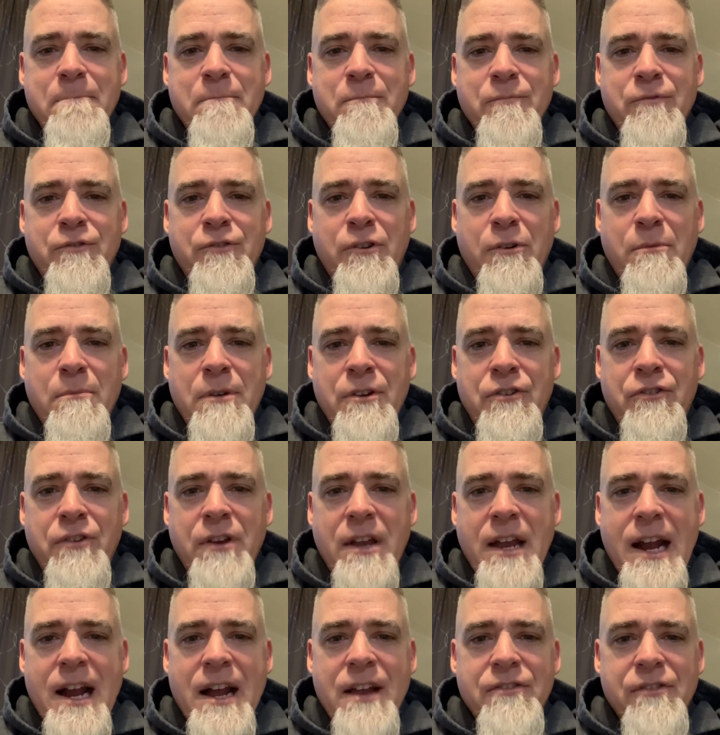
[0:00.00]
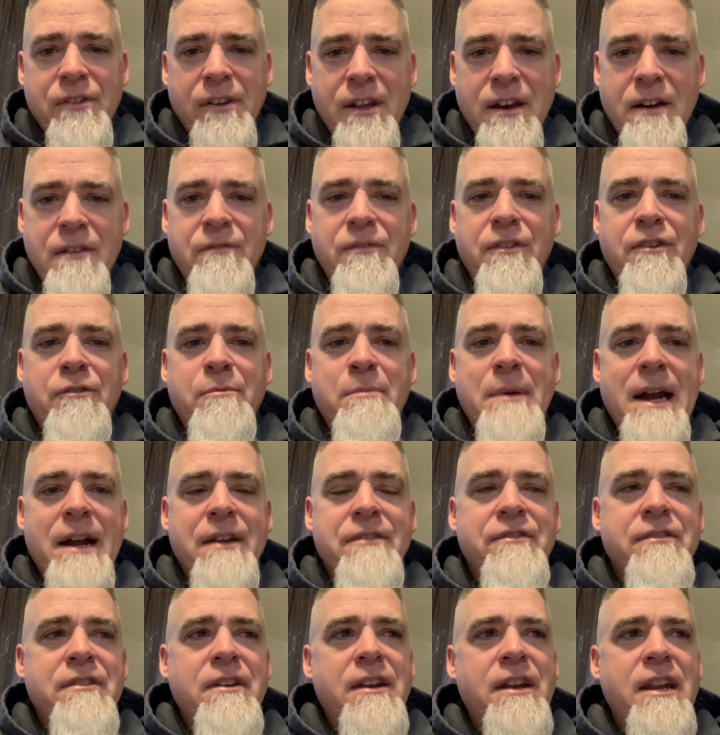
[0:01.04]
Sure miss you guys. Loved this
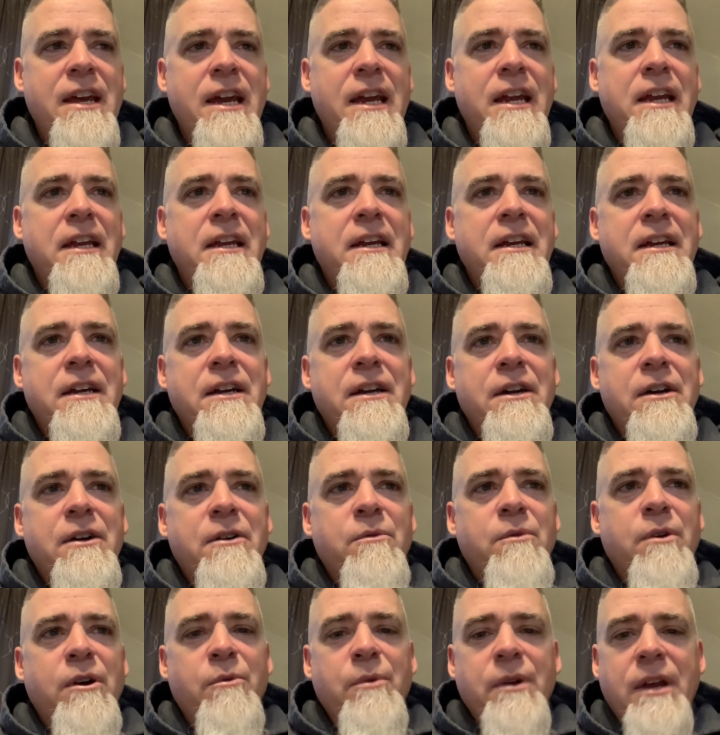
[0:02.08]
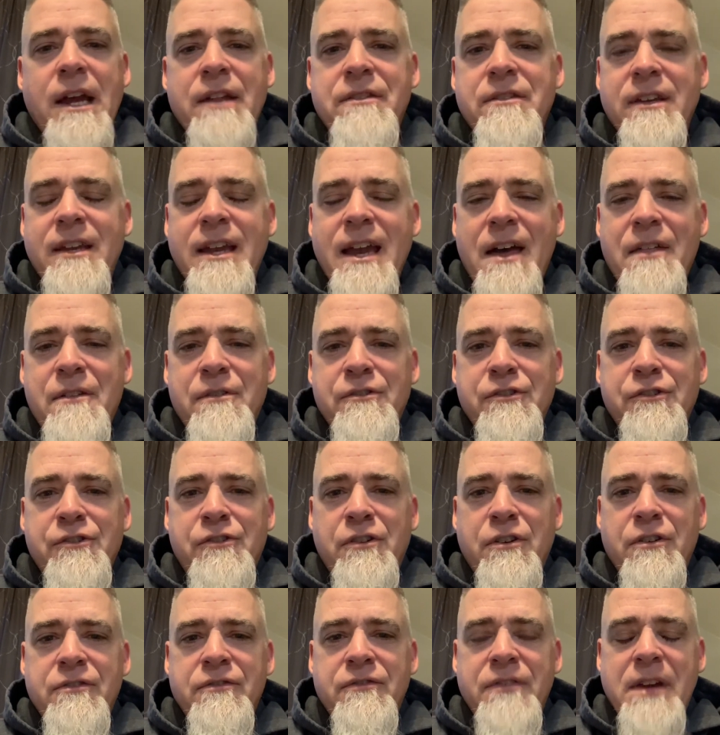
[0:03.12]
past Sunday where we got together as a
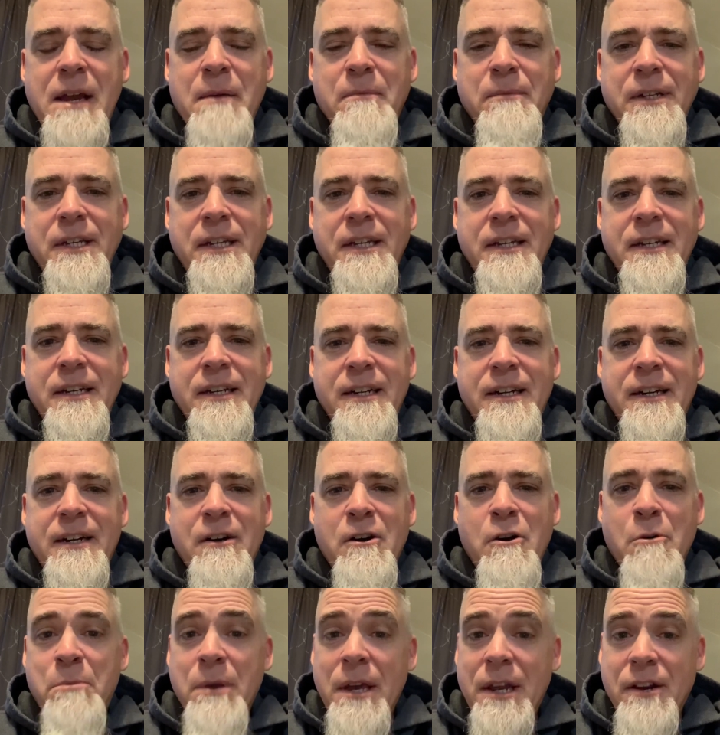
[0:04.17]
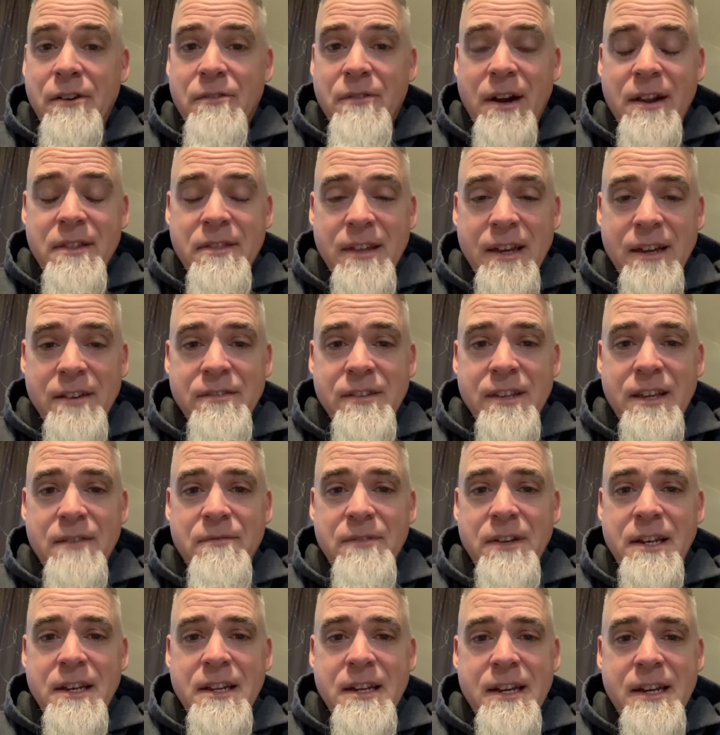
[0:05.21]
church family. Hope you had a great
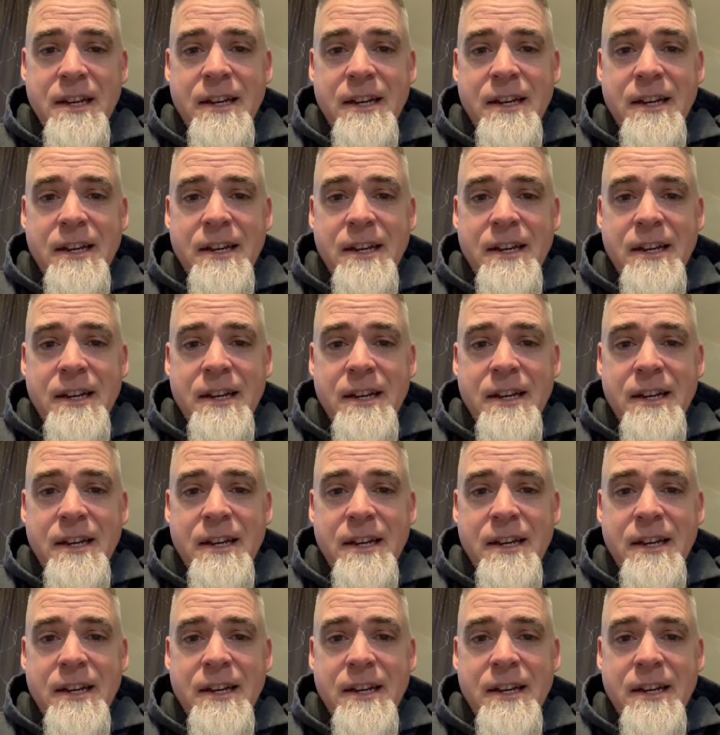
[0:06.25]
Thanksgiving.